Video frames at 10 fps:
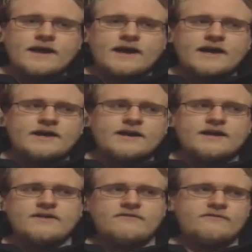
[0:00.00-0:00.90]

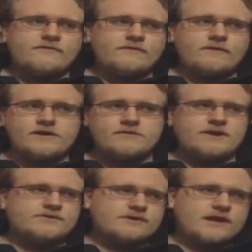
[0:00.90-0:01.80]
And if
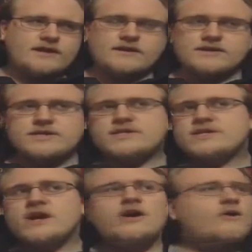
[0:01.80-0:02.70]
radiometric dating is
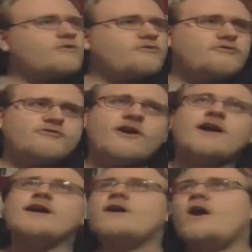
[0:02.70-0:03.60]
so
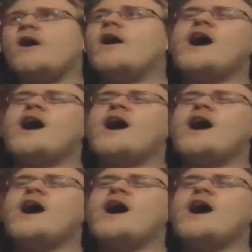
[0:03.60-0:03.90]
fucking